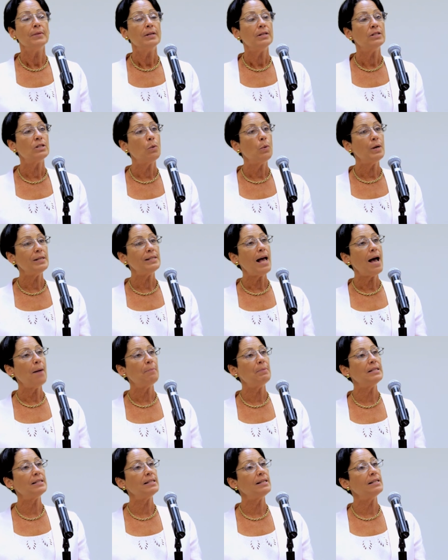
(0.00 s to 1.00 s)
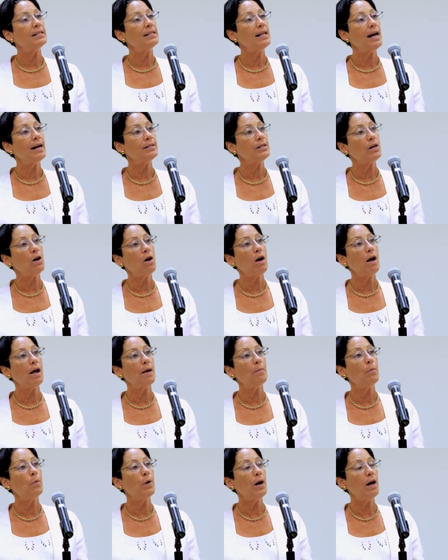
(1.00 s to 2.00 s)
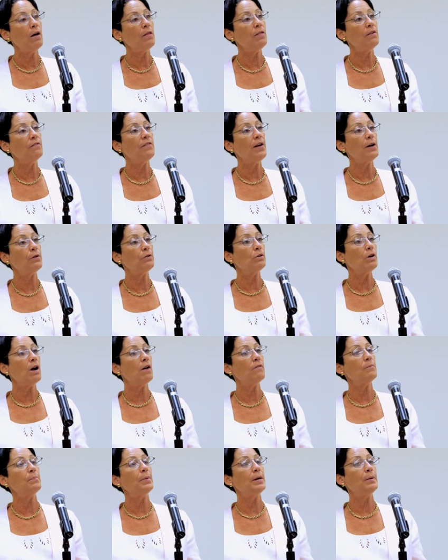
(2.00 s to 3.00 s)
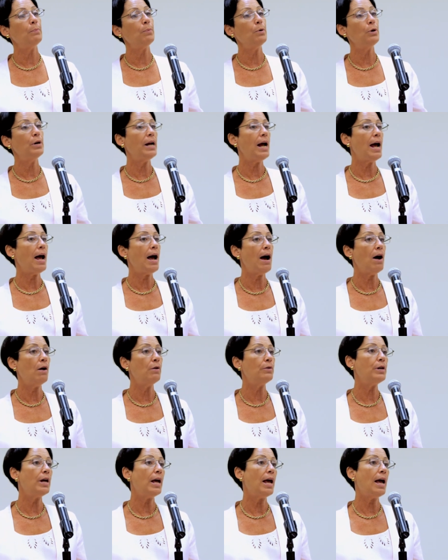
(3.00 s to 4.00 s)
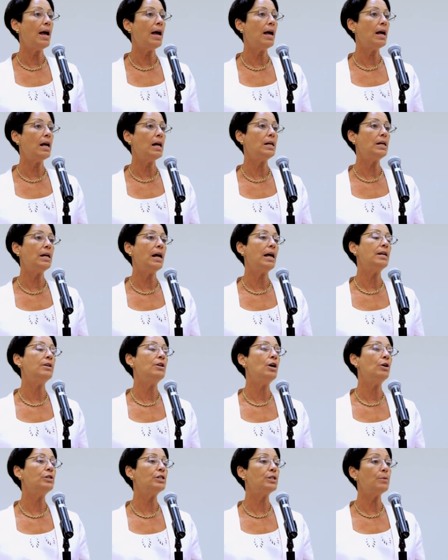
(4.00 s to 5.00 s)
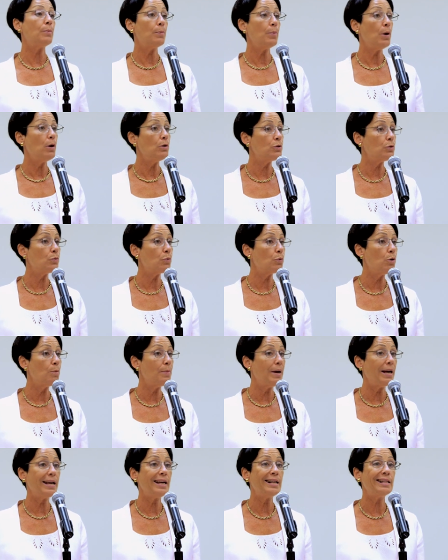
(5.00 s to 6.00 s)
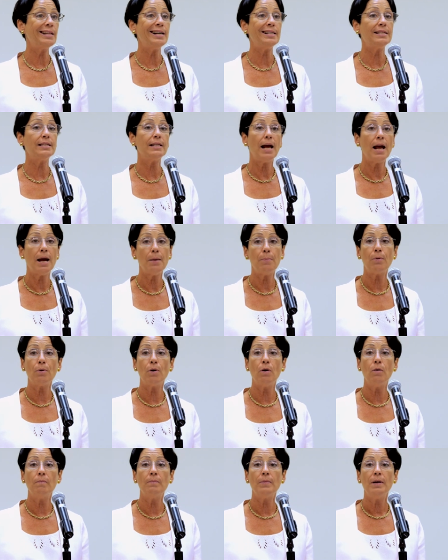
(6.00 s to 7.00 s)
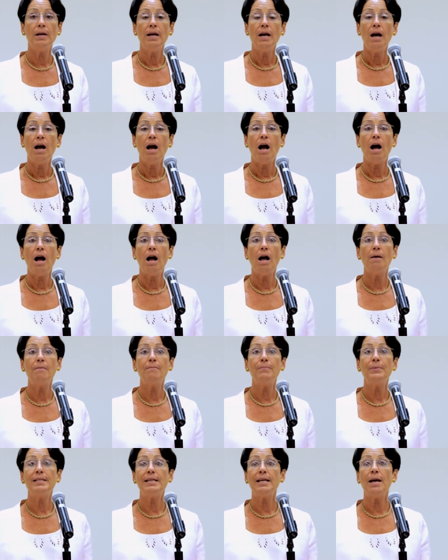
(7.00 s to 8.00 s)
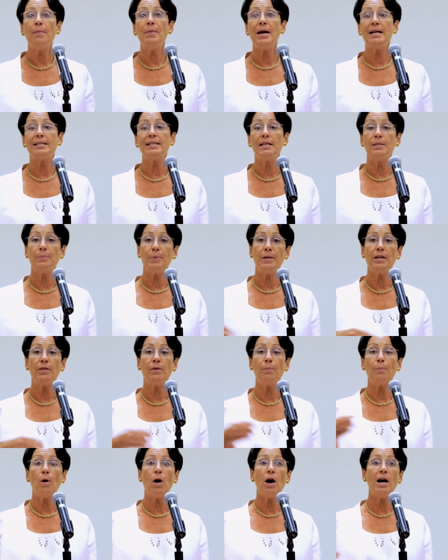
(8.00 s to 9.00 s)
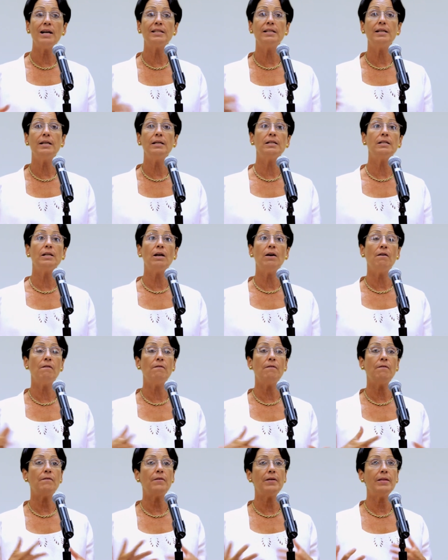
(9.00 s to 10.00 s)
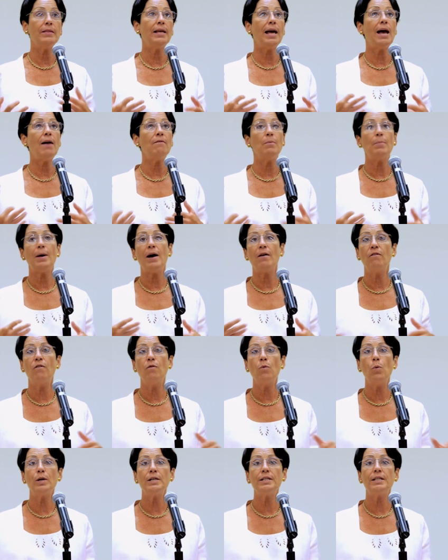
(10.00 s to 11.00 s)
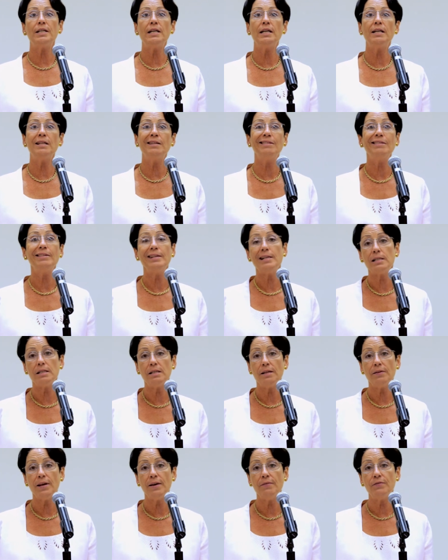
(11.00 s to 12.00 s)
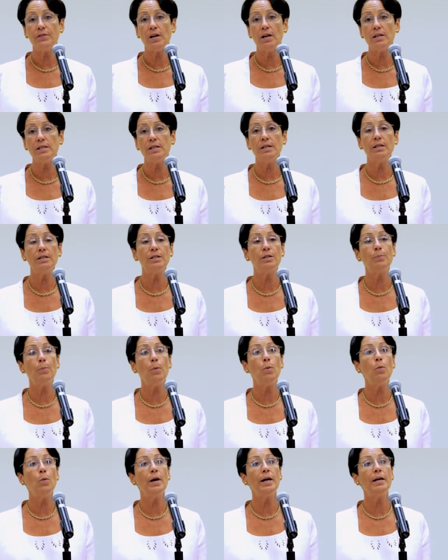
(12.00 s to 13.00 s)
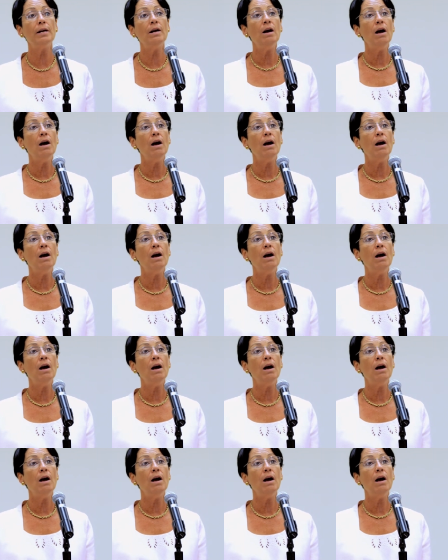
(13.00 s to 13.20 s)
So what's happened since that time? Well, the federal government put out a notice of proposed rulemaking last April. CMS has been in the process of, and they have about 14 lists that they've done to this point,